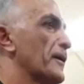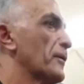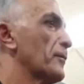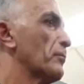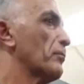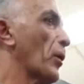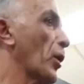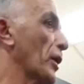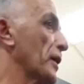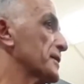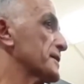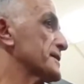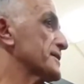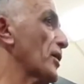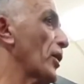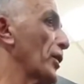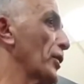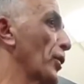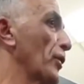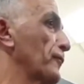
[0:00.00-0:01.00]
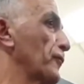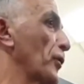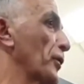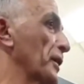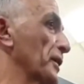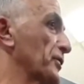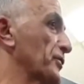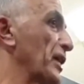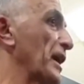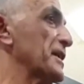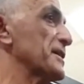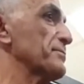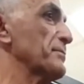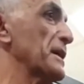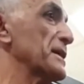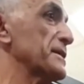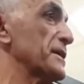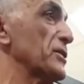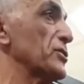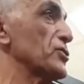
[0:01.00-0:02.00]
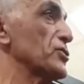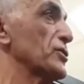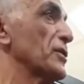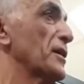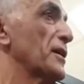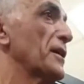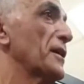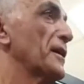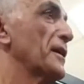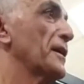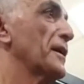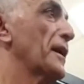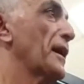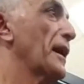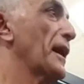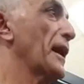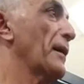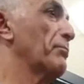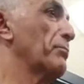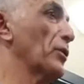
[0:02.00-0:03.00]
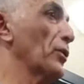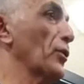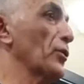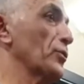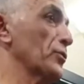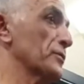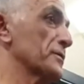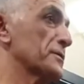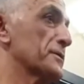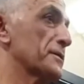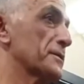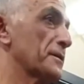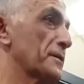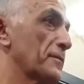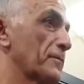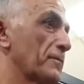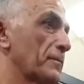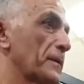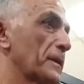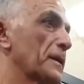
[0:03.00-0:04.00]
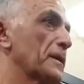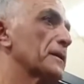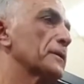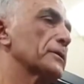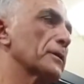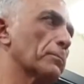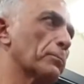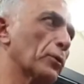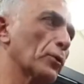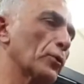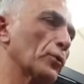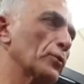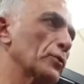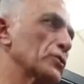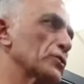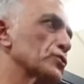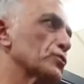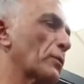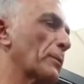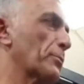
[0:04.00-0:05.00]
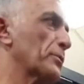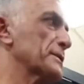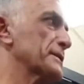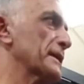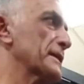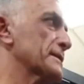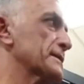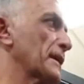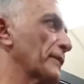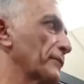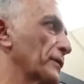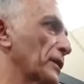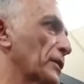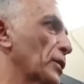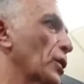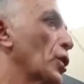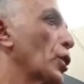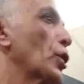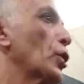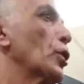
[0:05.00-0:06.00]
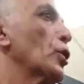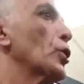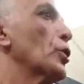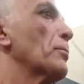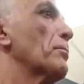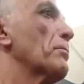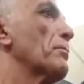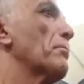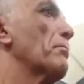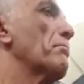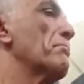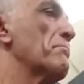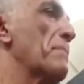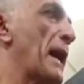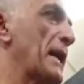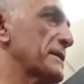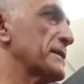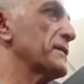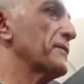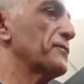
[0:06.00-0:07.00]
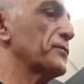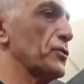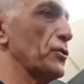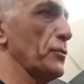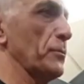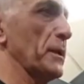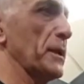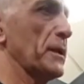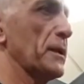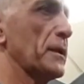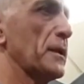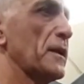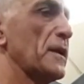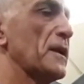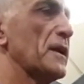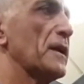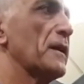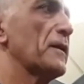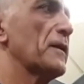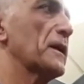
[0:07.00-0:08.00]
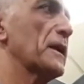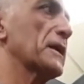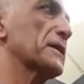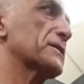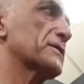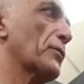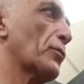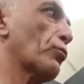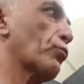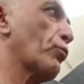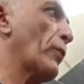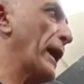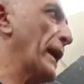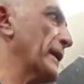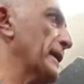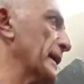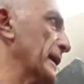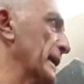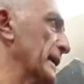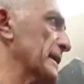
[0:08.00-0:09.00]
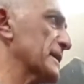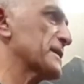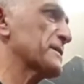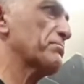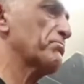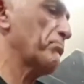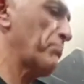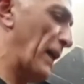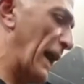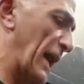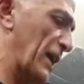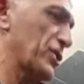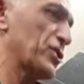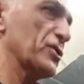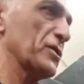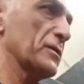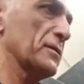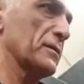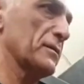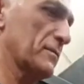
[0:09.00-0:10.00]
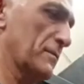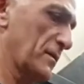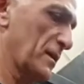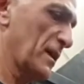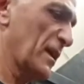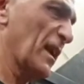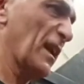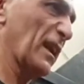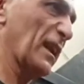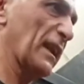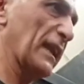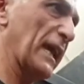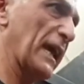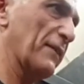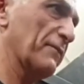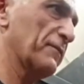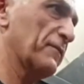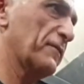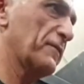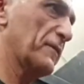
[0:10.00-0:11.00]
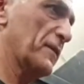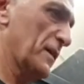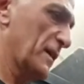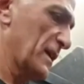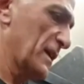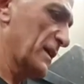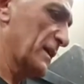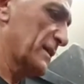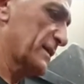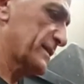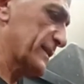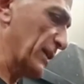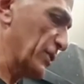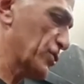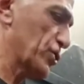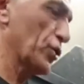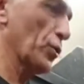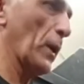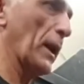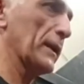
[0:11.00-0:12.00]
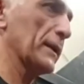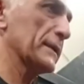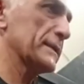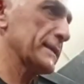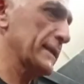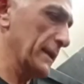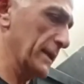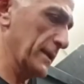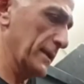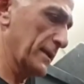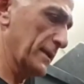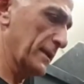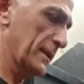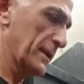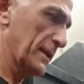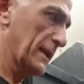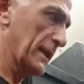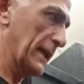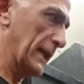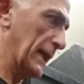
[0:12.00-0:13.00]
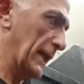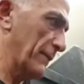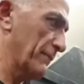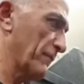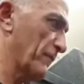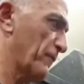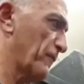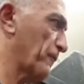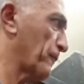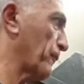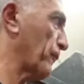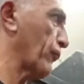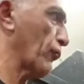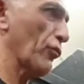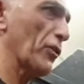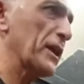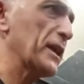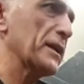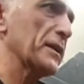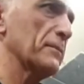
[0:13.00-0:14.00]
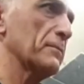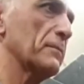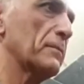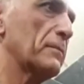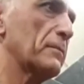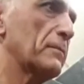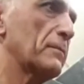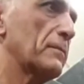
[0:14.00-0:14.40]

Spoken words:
My sign off on a text message are balloons. The balloons represent something massive to me. It's red is passion, love, sensuality, freedom,